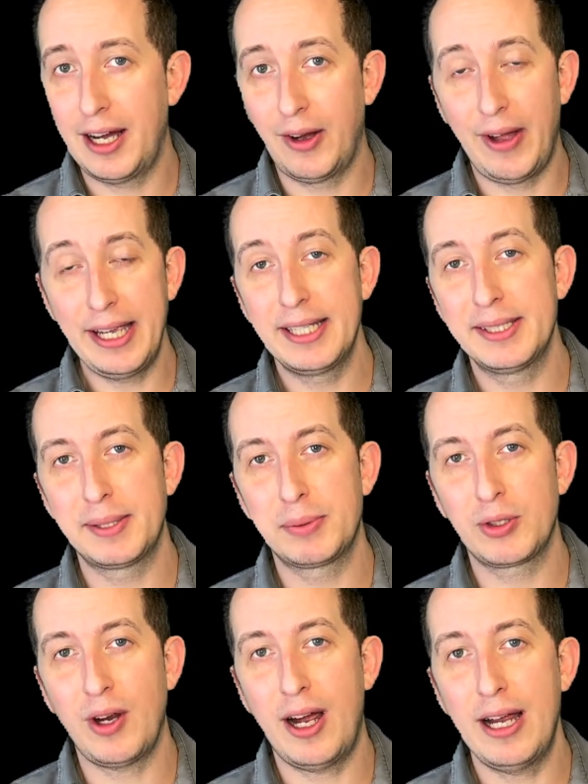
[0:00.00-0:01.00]
like and
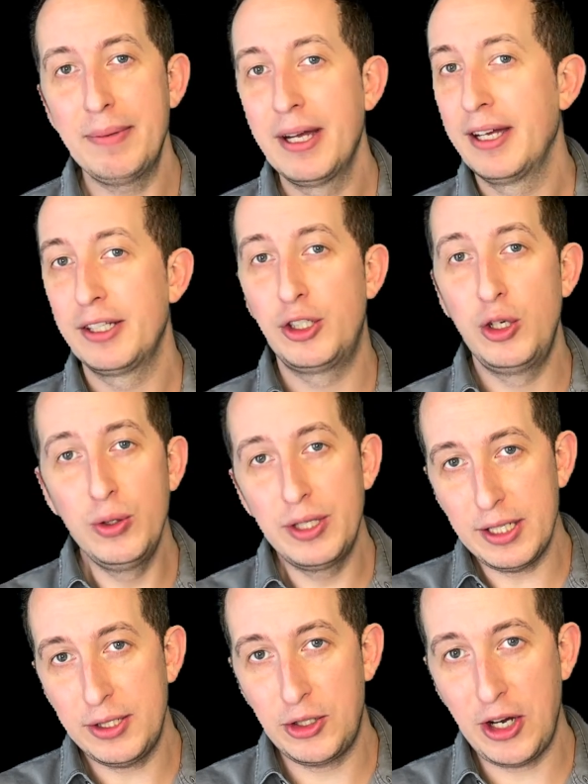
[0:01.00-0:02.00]
subscribe to
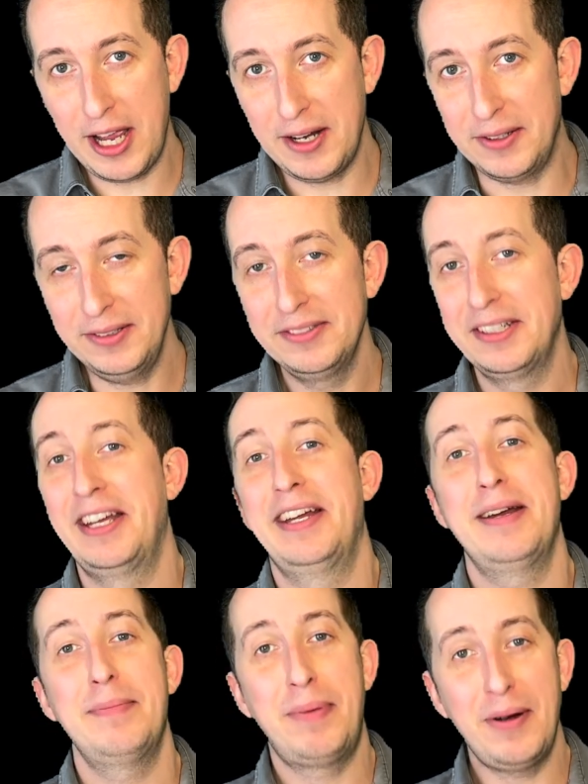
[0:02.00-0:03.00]
this channel.
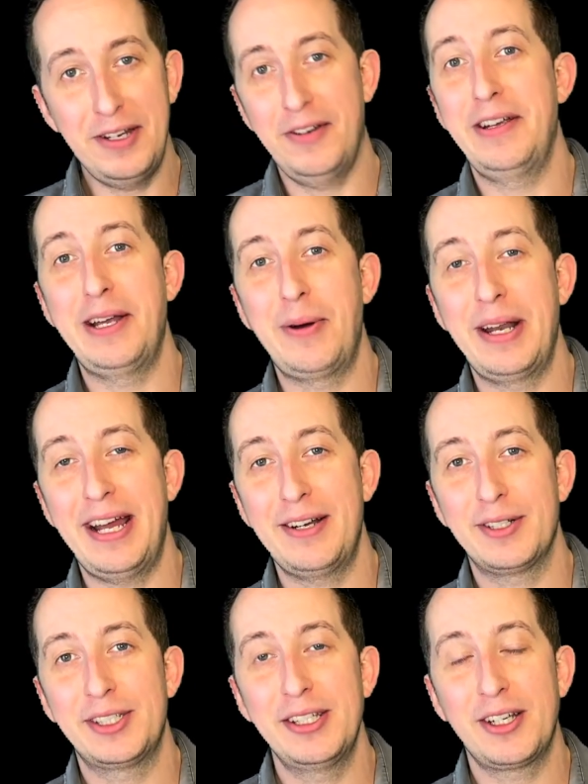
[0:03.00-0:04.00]
Put your EON
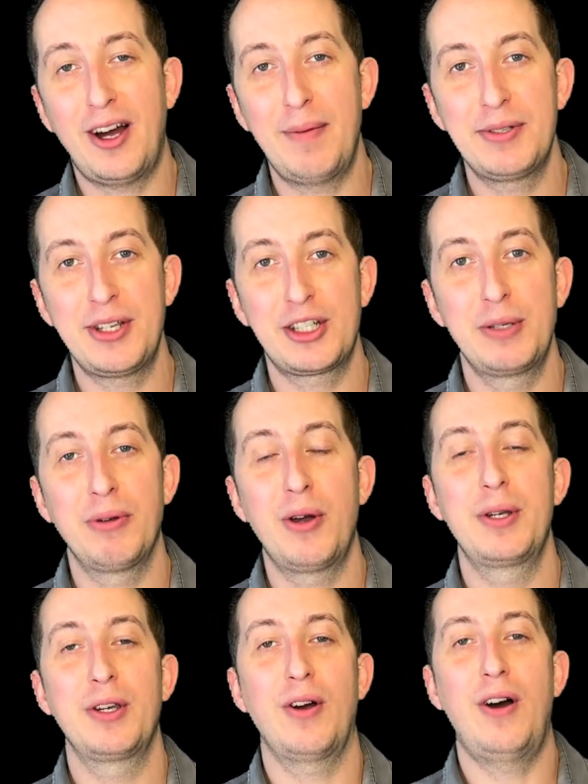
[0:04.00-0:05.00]
address in the comment section below
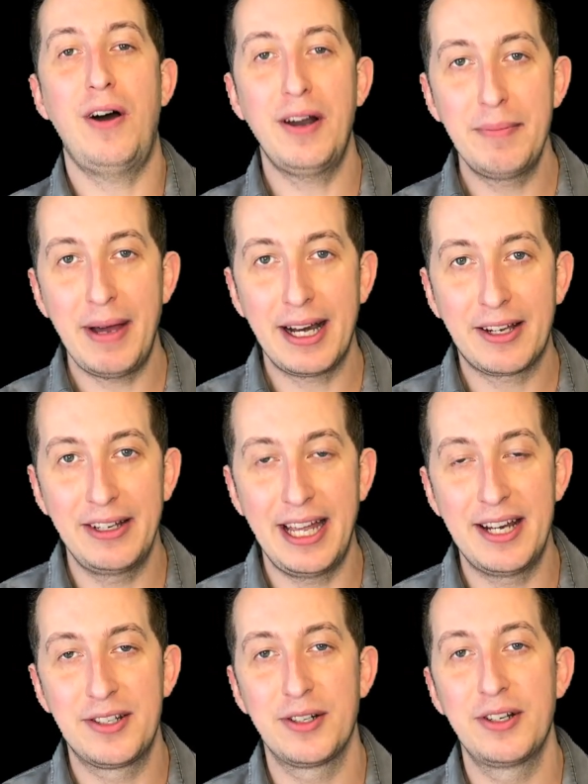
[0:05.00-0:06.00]
and you're automatically
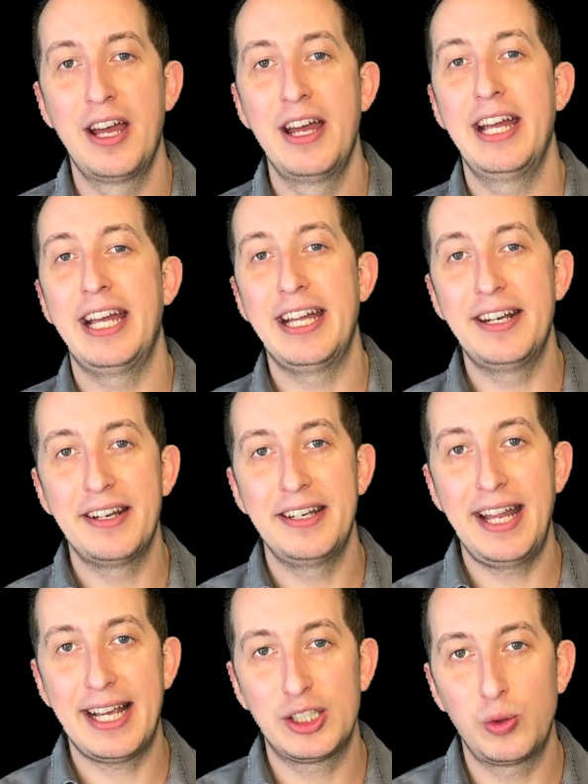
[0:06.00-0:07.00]
entered in
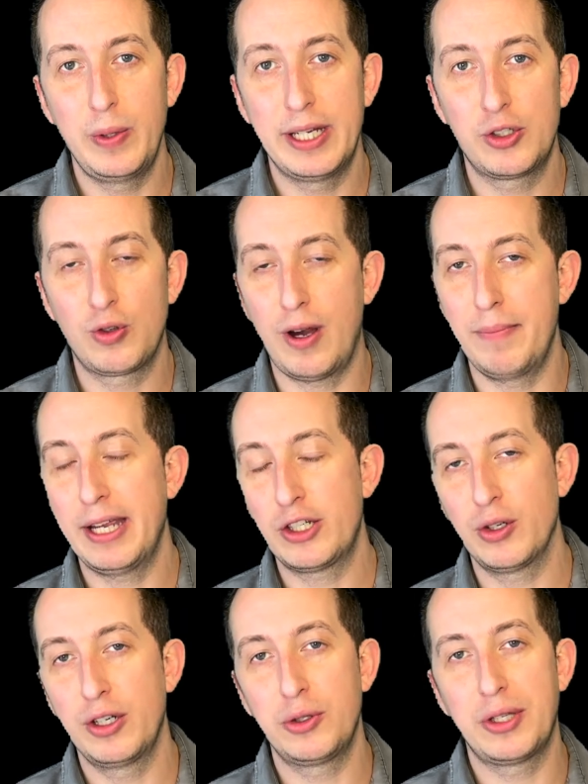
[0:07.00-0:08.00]
next week's draw. Make
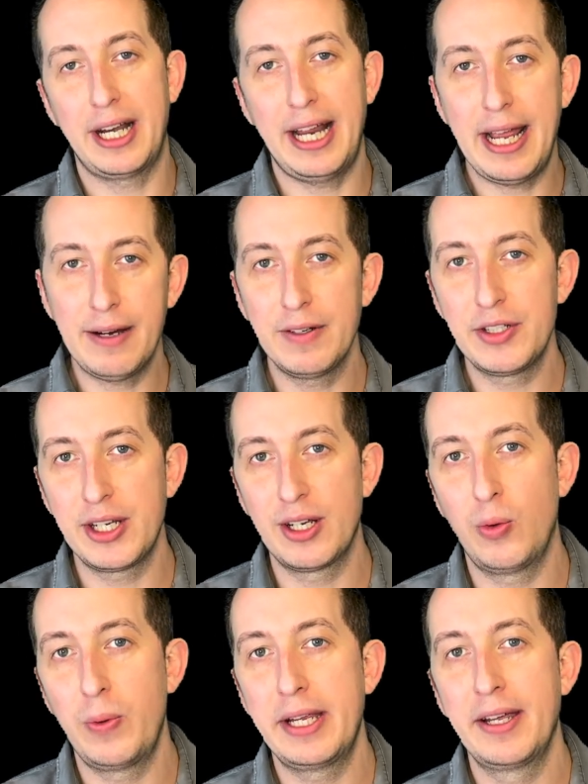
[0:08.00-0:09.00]
sure to do that every
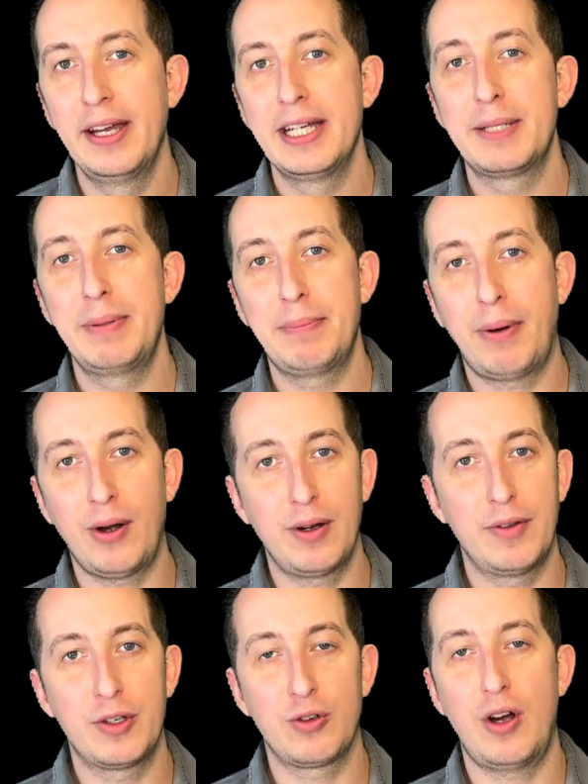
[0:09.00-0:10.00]
single week to be part
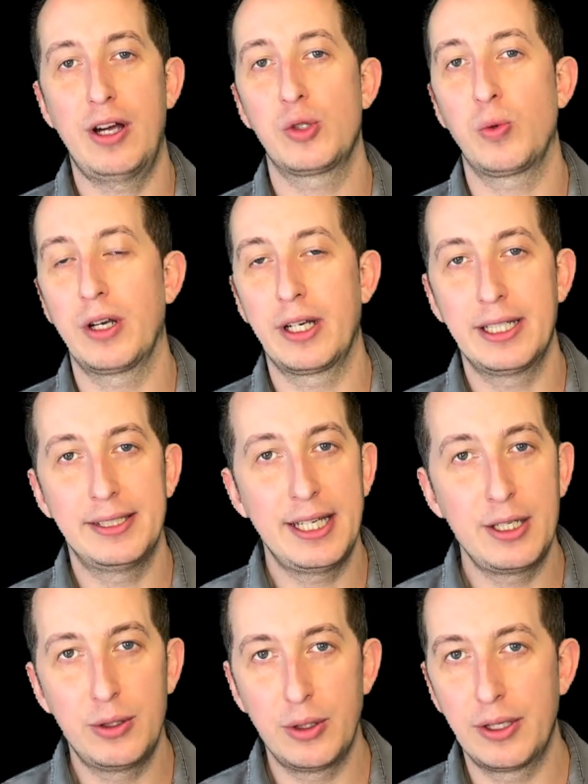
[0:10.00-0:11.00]
of the draw, as we're going to
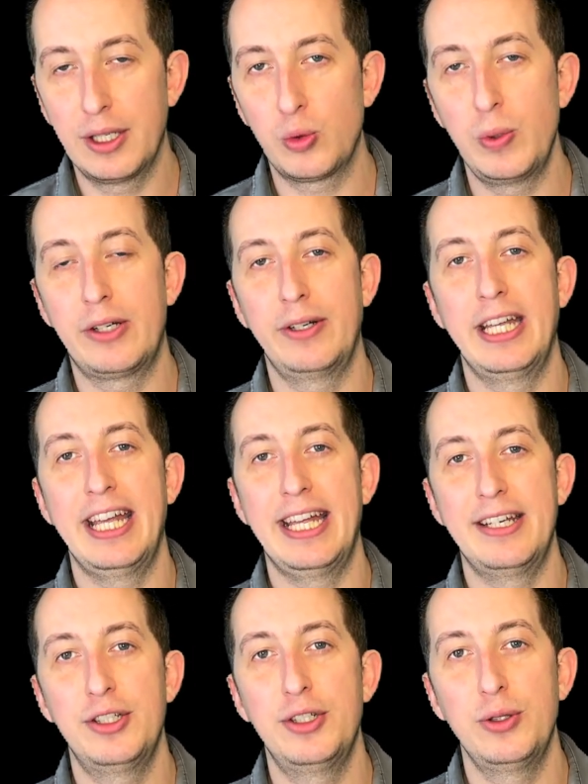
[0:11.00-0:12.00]
continue doing this weekly
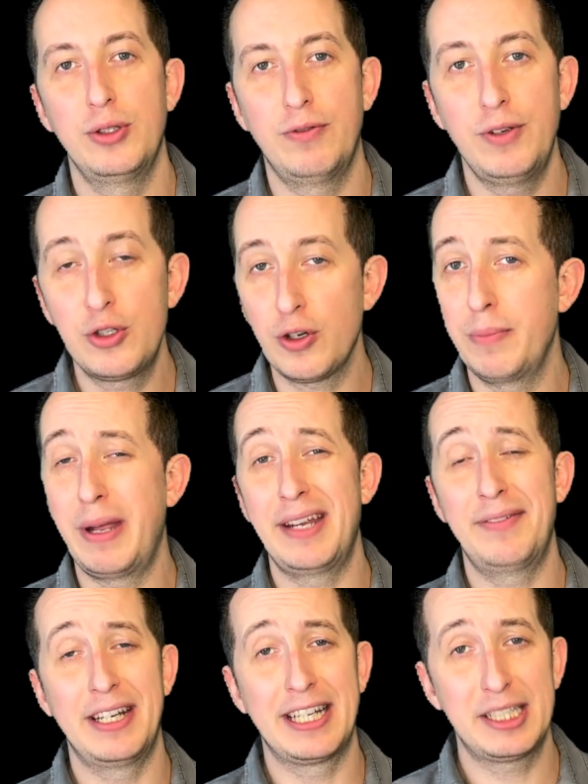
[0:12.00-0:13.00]
into the future and may
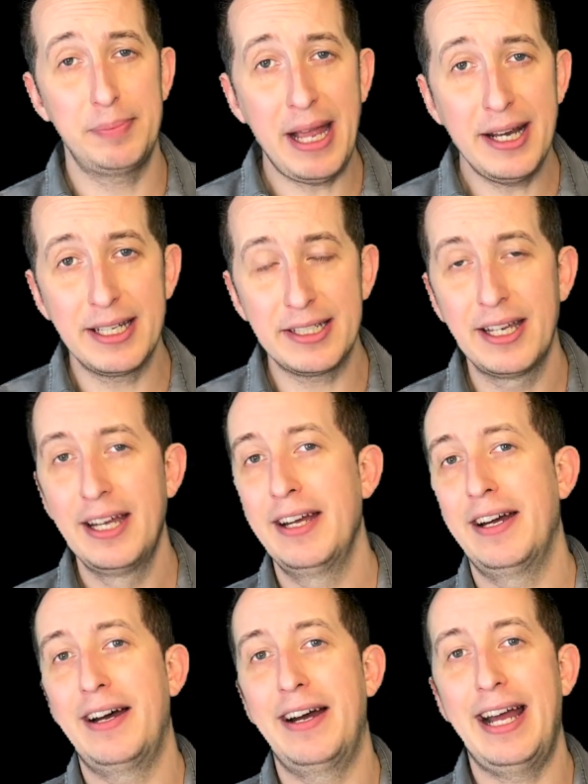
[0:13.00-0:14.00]
even expand it
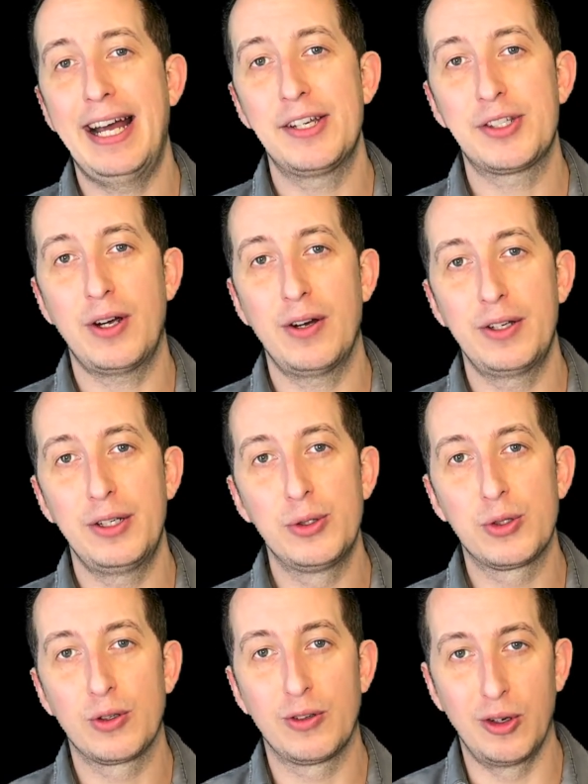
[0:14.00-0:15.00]
as our
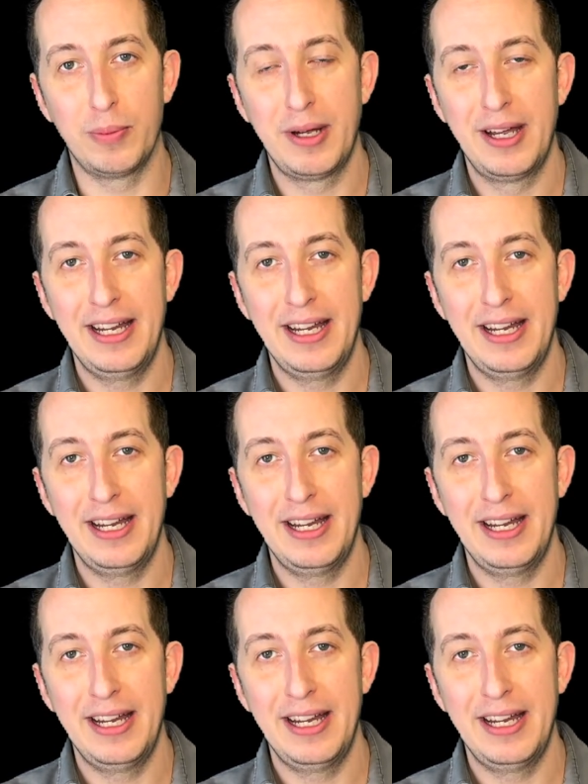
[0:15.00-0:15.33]
user group